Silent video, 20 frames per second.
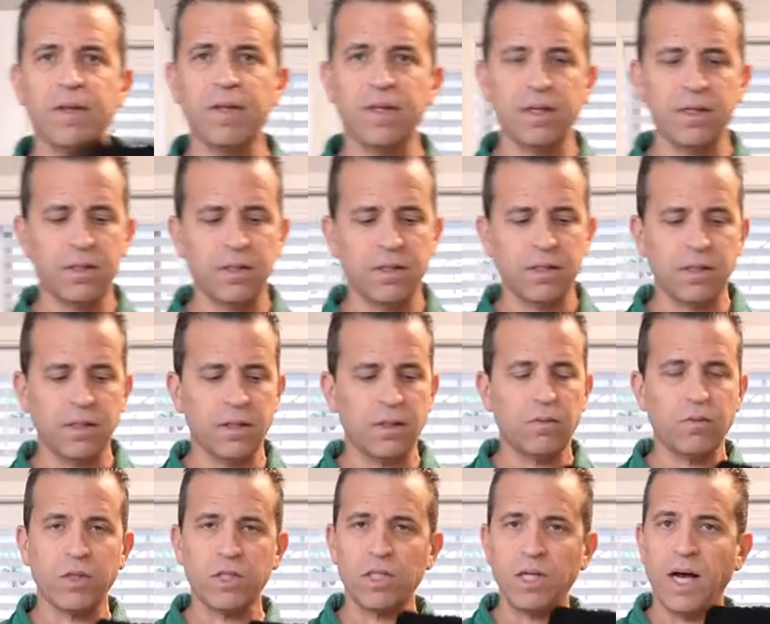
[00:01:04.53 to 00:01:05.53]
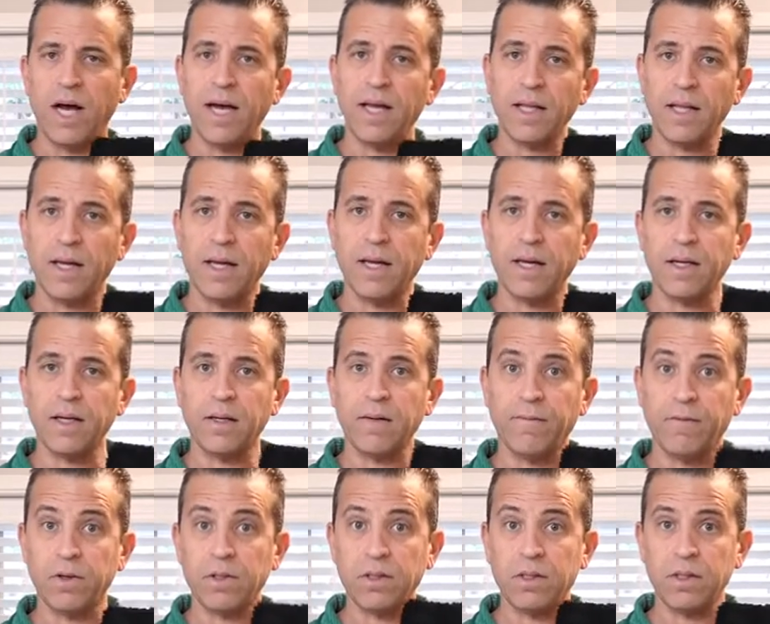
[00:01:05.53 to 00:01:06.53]
this, which I like
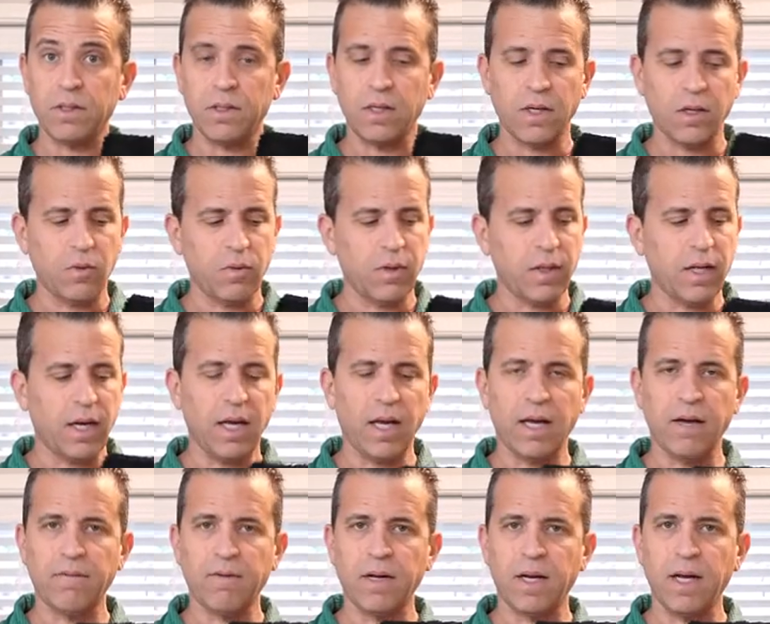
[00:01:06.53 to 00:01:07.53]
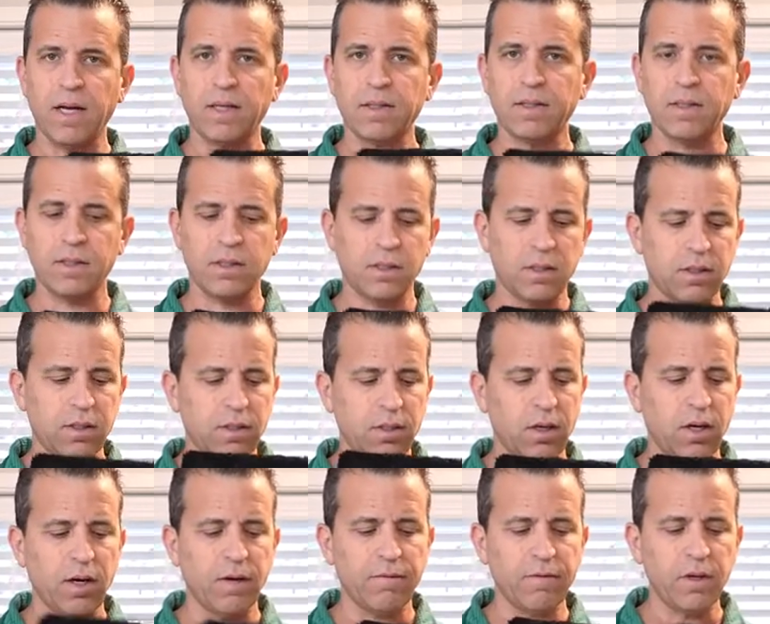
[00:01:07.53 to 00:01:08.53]
versus another one that I have, it has this
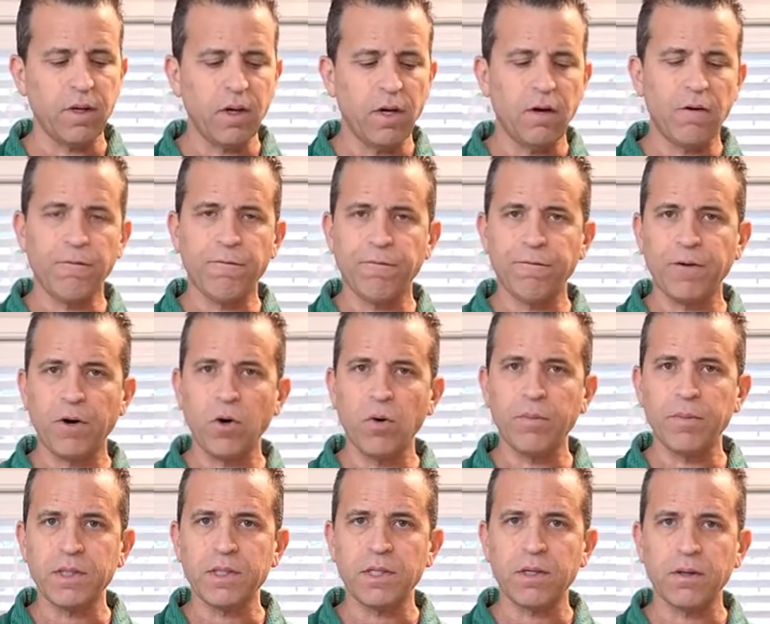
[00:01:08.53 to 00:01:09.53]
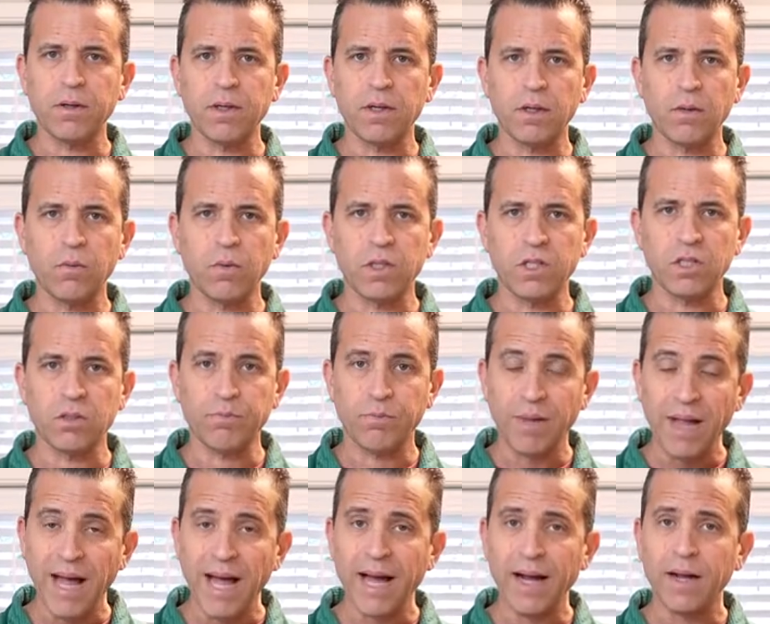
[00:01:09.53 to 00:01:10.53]
soft faux material, which is
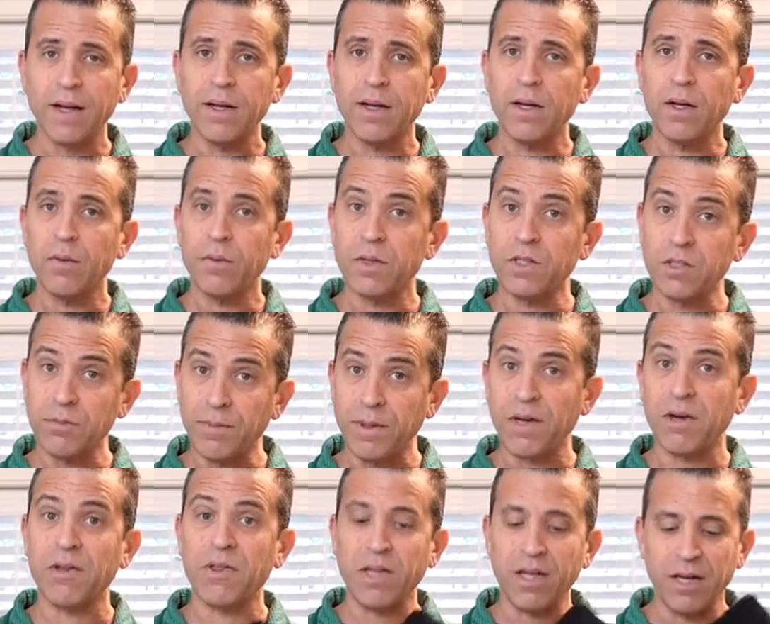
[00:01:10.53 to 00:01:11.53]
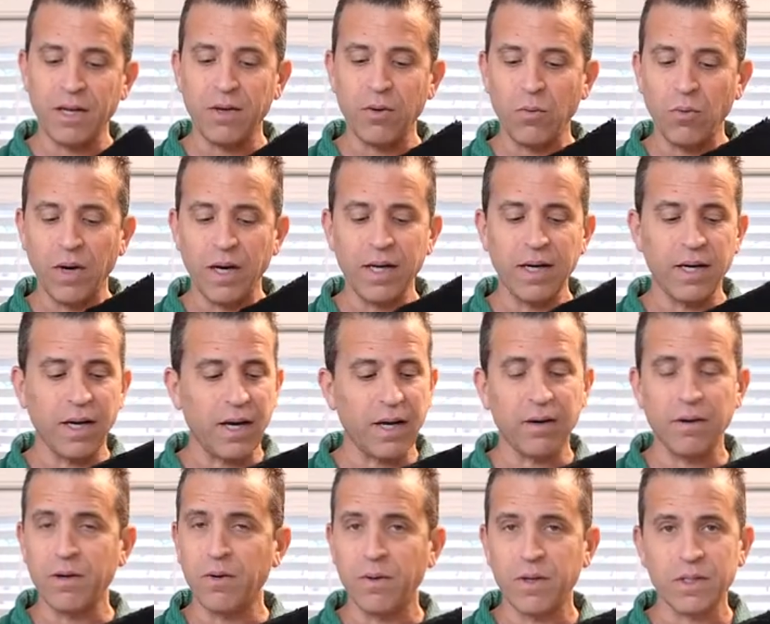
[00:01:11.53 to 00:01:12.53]
black, which is better than white. I
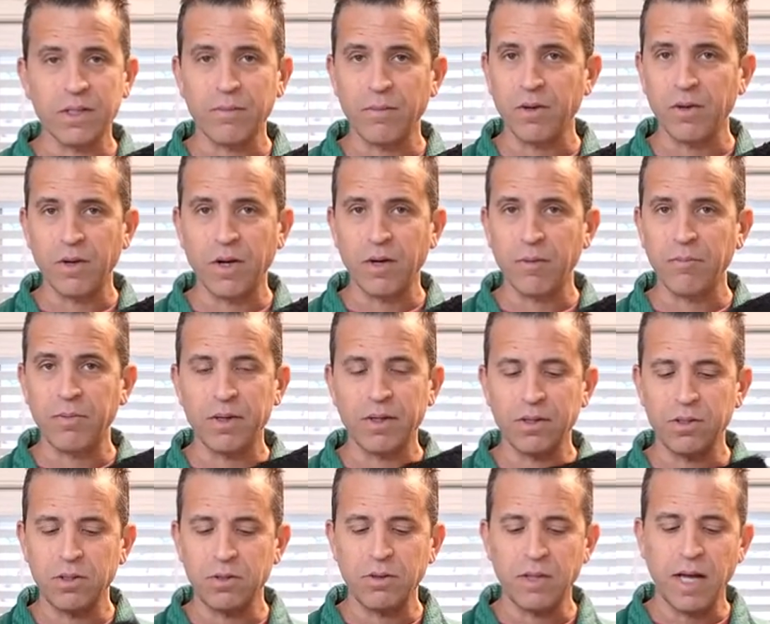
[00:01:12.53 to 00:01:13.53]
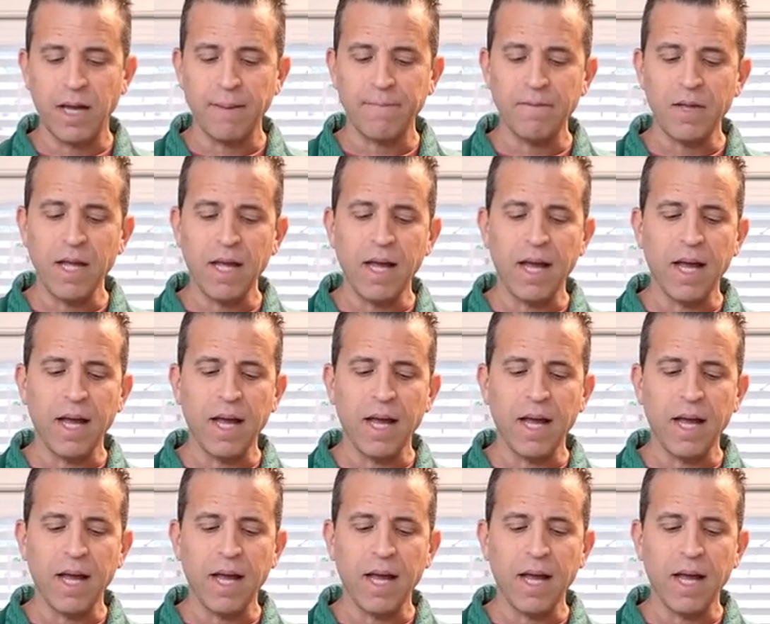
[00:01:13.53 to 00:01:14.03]
don't know why some other companies do that.